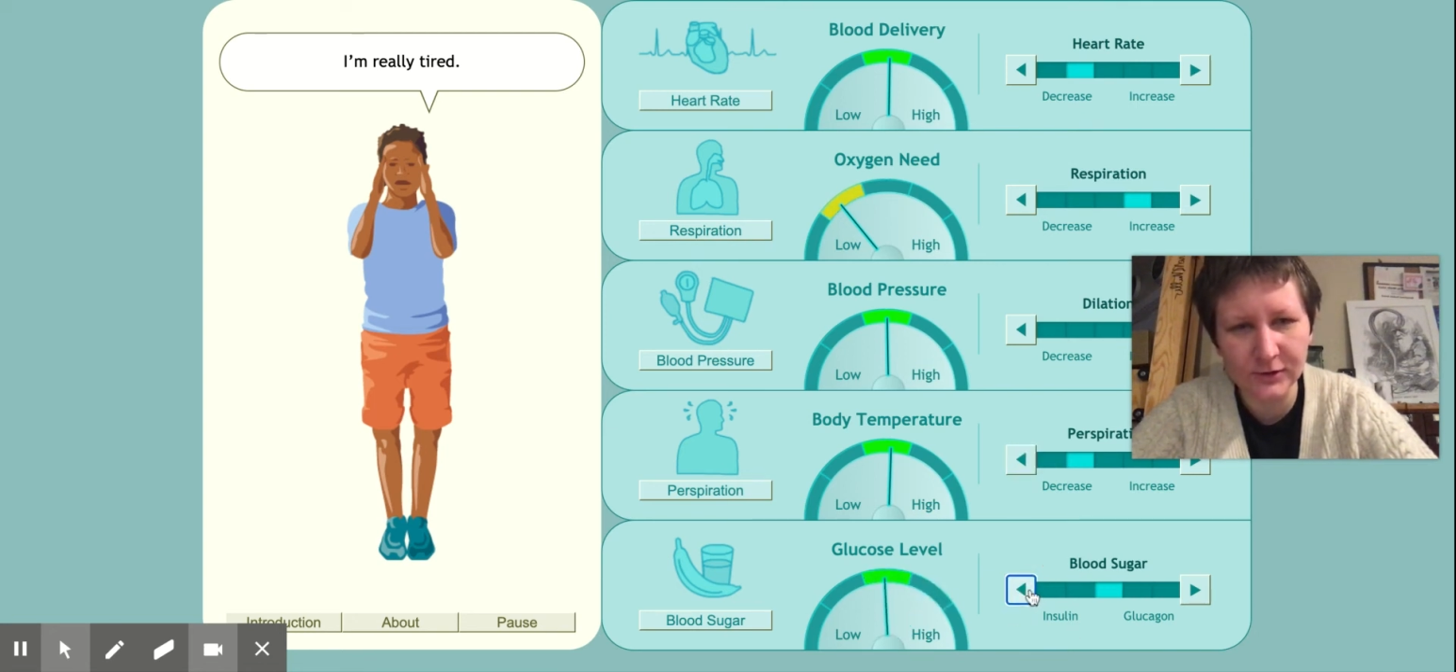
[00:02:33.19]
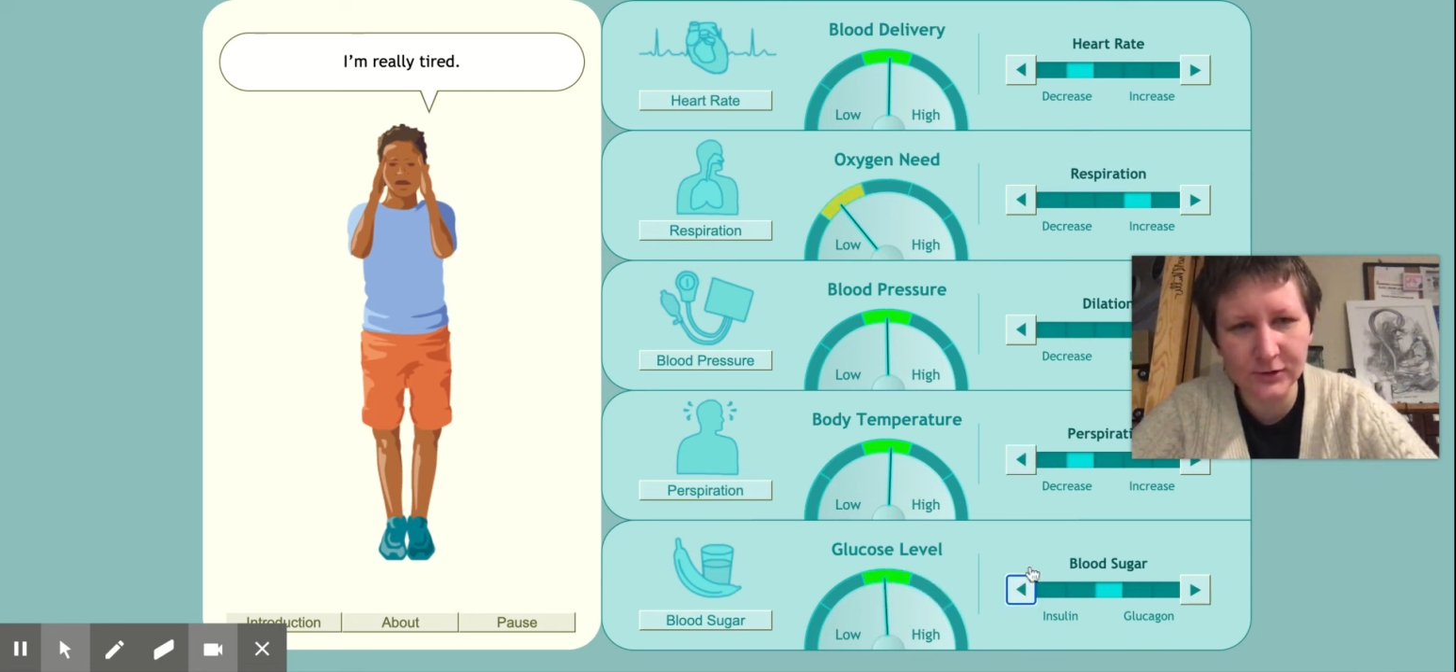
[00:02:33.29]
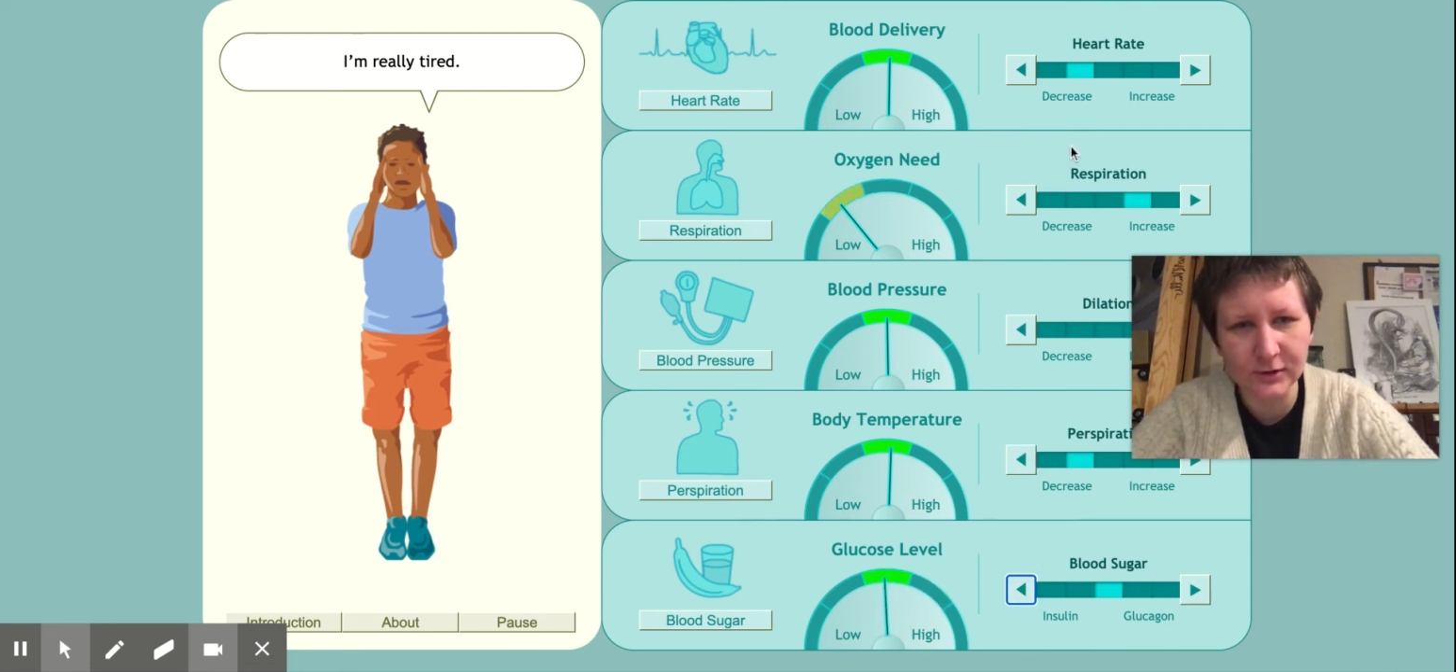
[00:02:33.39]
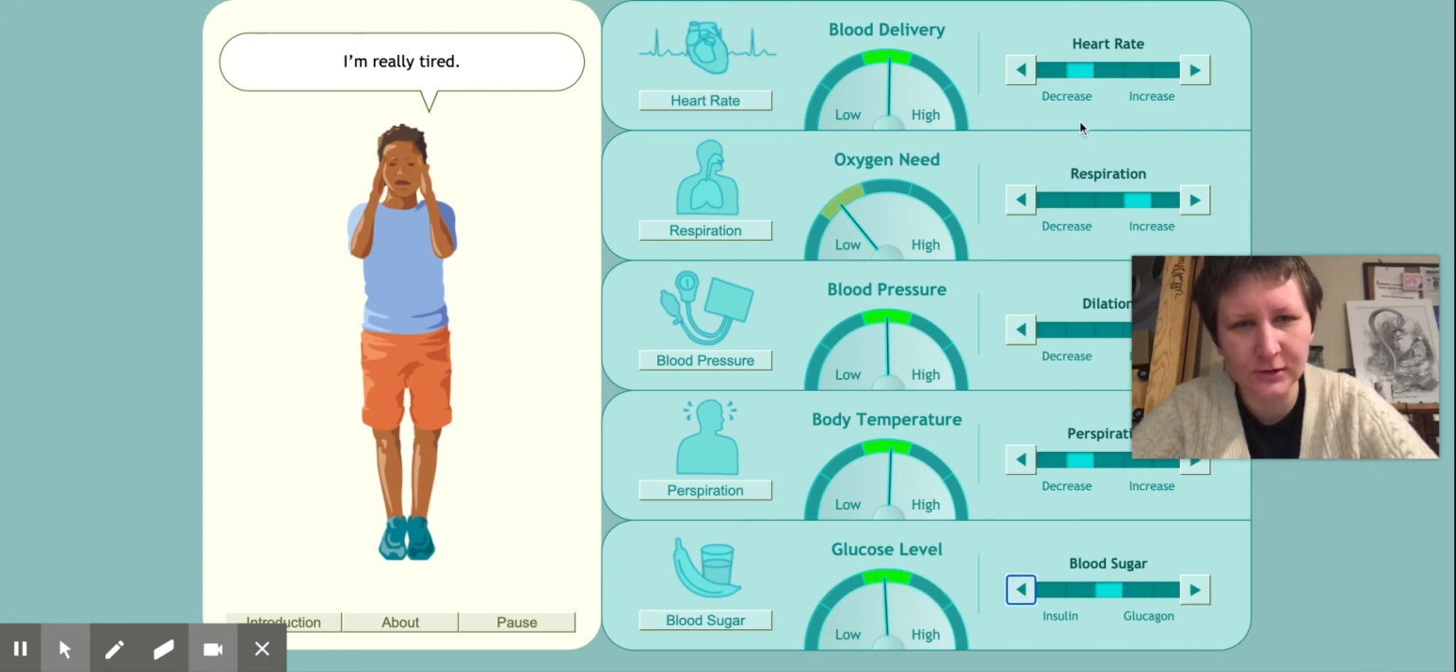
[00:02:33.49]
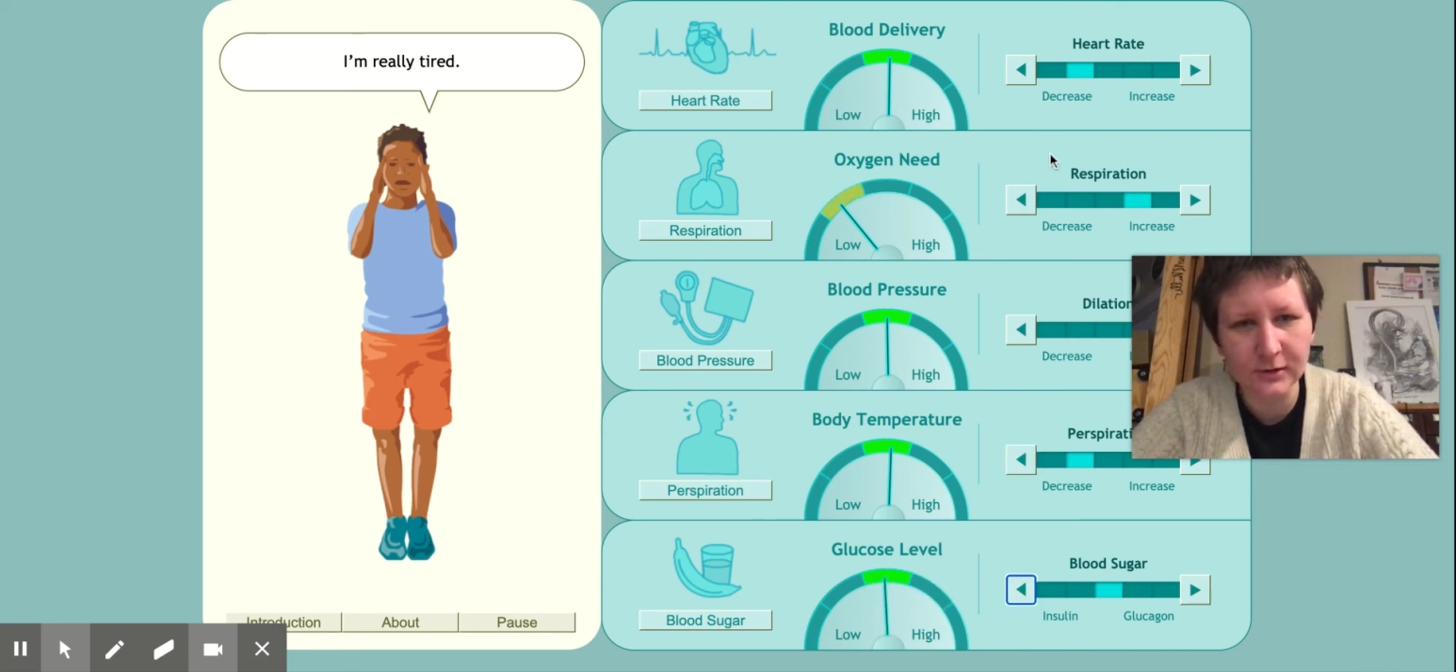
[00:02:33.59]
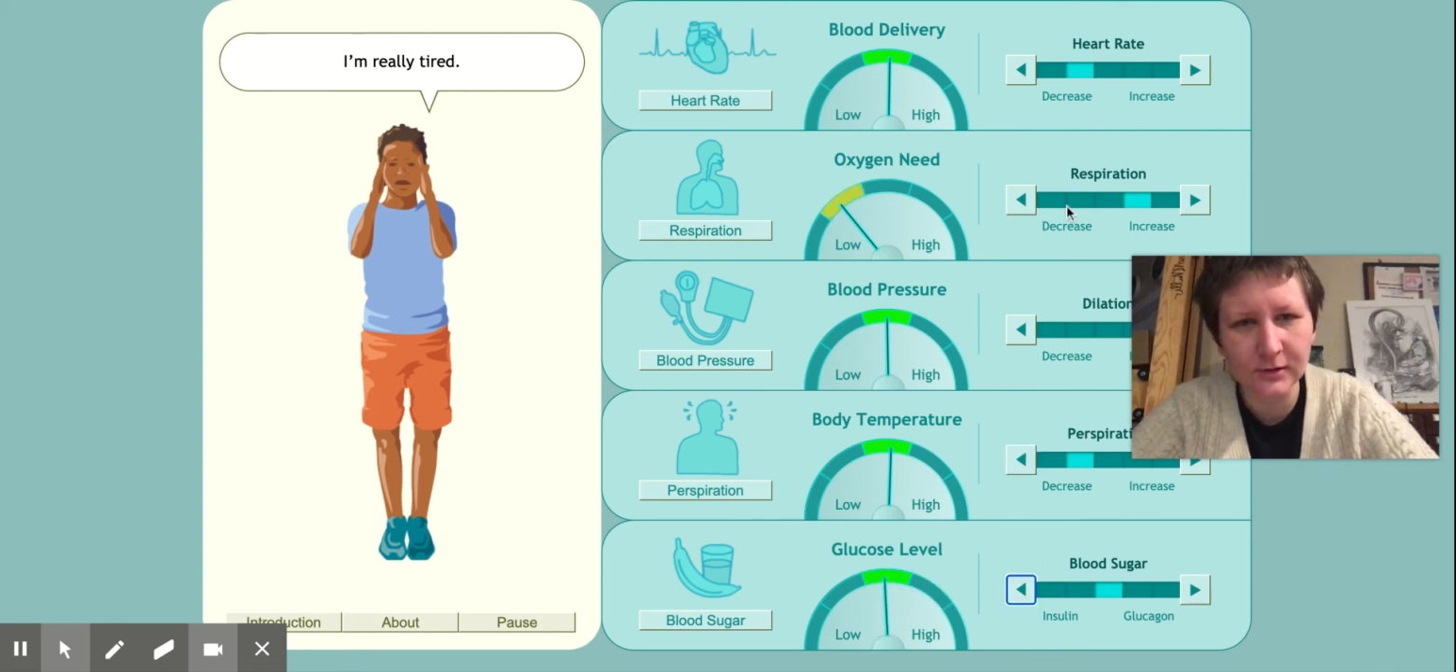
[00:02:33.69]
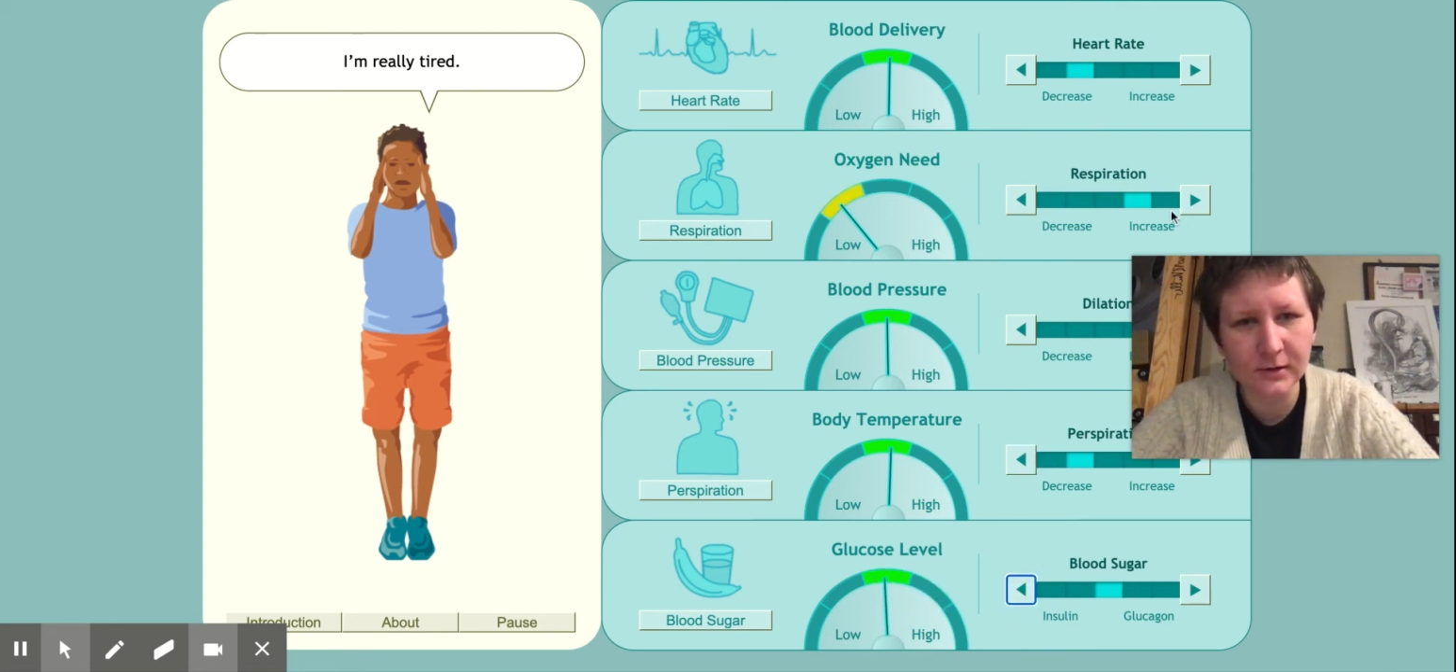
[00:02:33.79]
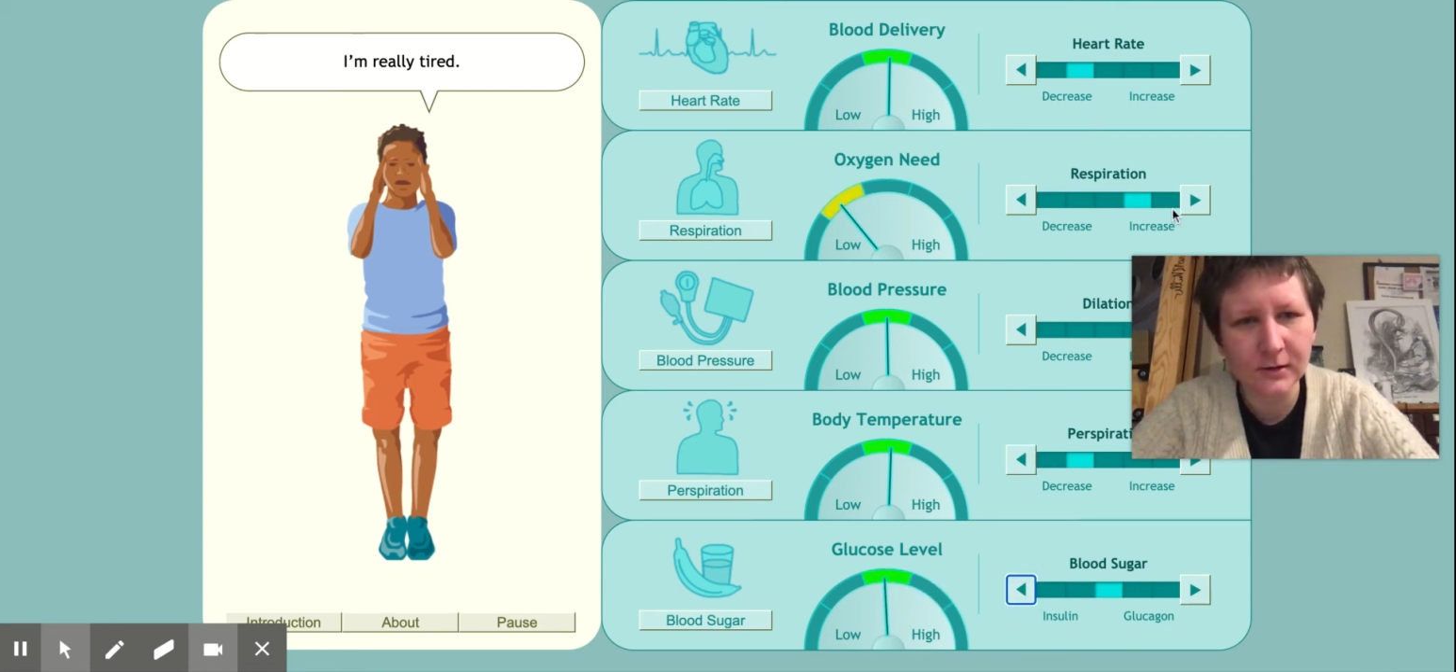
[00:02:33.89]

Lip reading: sugar.